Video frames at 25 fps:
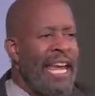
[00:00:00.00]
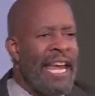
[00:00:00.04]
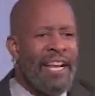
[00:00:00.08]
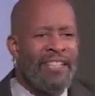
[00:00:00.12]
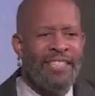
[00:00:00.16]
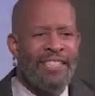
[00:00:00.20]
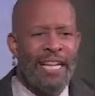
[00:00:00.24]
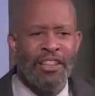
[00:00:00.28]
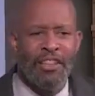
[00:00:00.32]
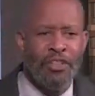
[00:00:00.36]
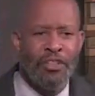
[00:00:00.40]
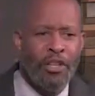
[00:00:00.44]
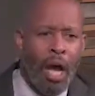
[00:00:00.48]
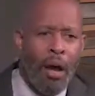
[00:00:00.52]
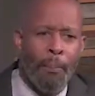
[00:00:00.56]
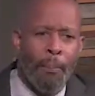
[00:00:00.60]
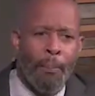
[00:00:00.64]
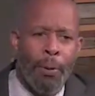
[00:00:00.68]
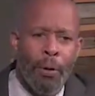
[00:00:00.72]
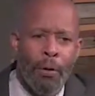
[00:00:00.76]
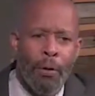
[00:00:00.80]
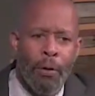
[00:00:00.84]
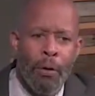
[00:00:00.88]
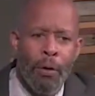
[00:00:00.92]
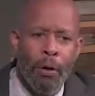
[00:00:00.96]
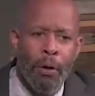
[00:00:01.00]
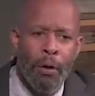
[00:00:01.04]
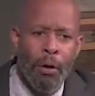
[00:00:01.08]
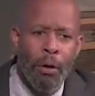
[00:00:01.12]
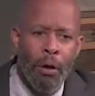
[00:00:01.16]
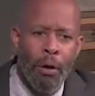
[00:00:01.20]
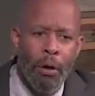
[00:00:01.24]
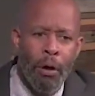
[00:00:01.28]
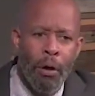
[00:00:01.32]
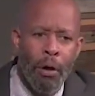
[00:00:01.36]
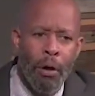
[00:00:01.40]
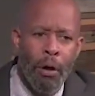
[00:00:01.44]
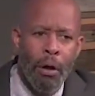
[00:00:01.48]
ends at the dump.
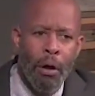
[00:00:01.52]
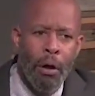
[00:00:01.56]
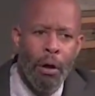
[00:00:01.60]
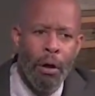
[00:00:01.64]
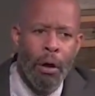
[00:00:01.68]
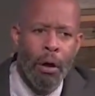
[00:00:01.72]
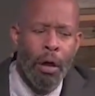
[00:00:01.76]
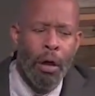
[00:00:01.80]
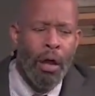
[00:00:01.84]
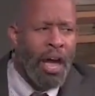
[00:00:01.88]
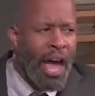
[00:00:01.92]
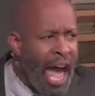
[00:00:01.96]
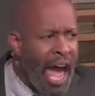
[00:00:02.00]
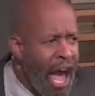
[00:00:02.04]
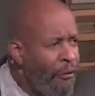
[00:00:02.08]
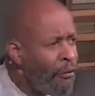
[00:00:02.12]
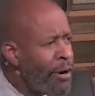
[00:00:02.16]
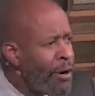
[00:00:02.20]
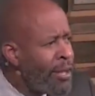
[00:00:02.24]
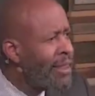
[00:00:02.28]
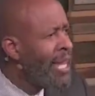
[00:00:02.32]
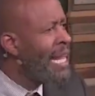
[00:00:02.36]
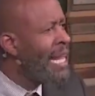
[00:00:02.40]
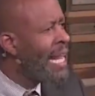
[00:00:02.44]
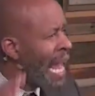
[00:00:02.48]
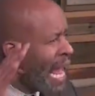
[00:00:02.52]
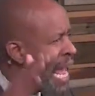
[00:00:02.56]
Everything